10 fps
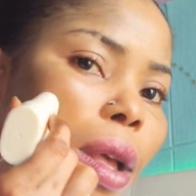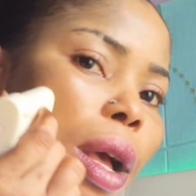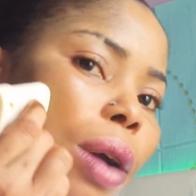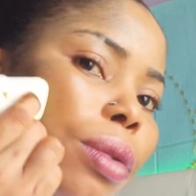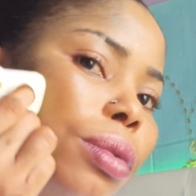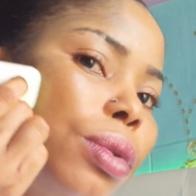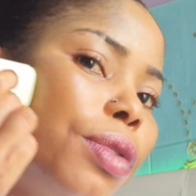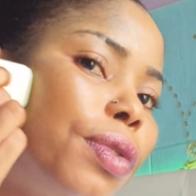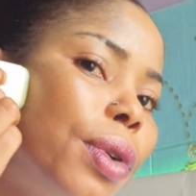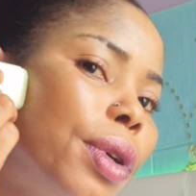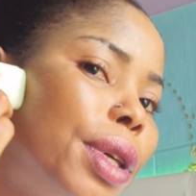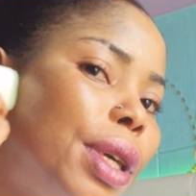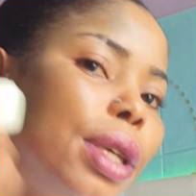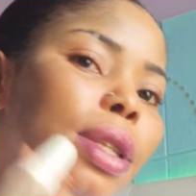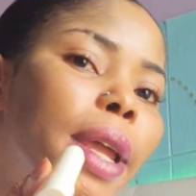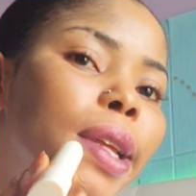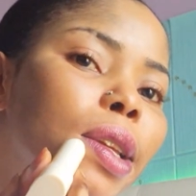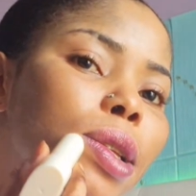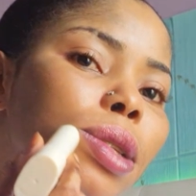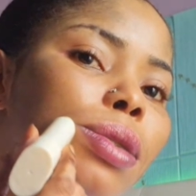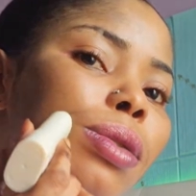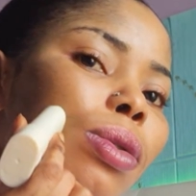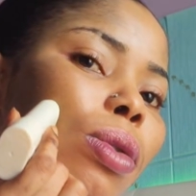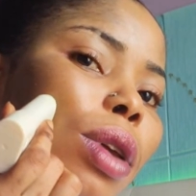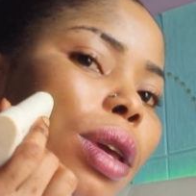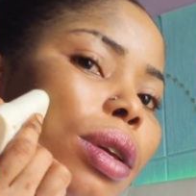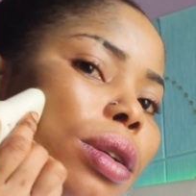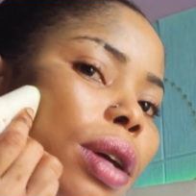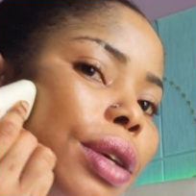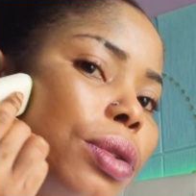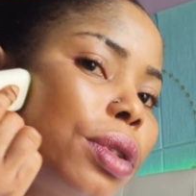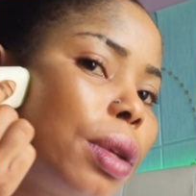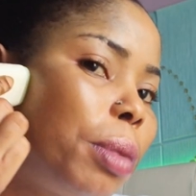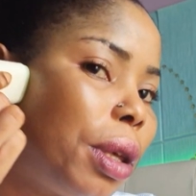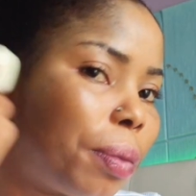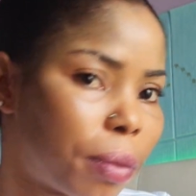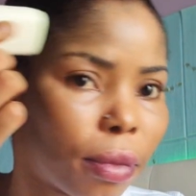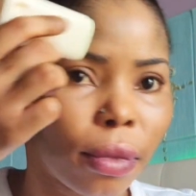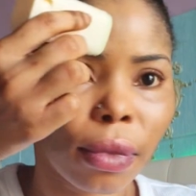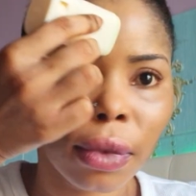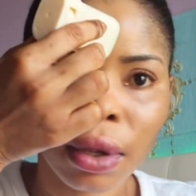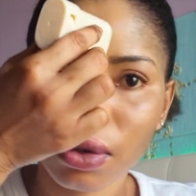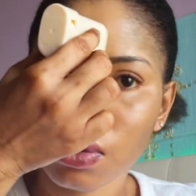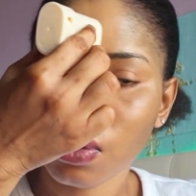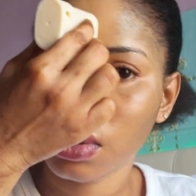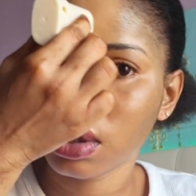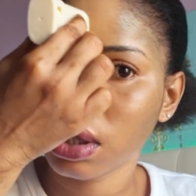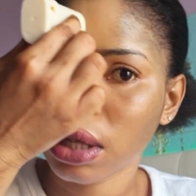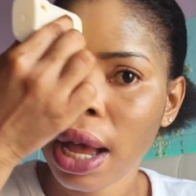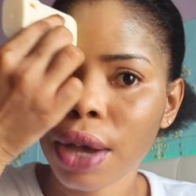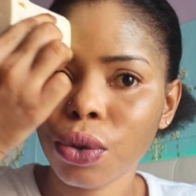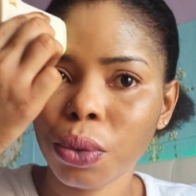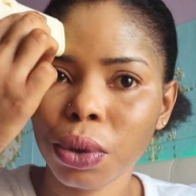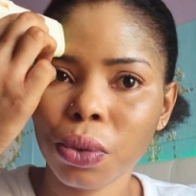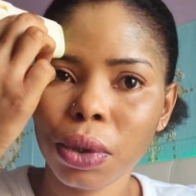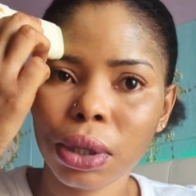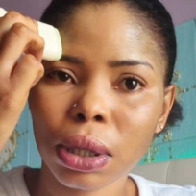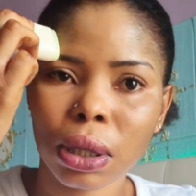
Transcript: I will go for it like this. Okay, can you see me? So this is how you will do it.